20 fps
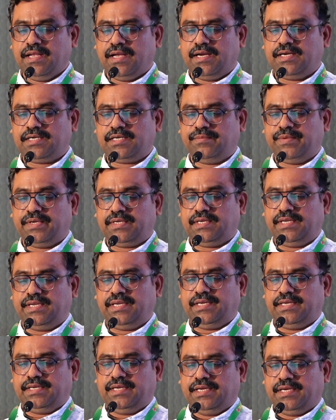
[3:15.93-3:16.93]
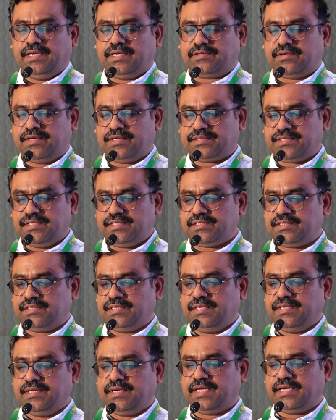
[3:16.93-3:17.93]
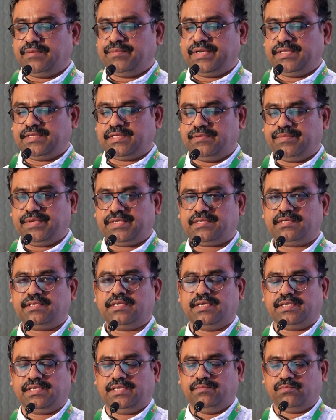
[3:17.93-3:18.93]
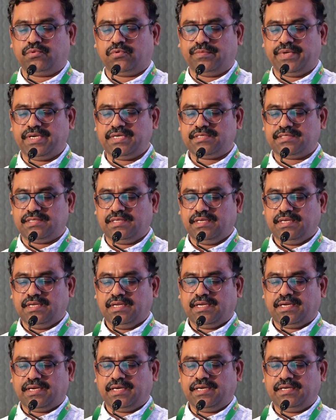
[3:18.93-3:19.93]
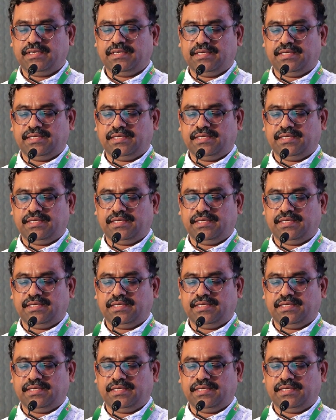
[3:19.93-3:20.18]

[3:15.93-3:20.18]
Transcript: Ultimately, it causes diabetes remission or improvement, and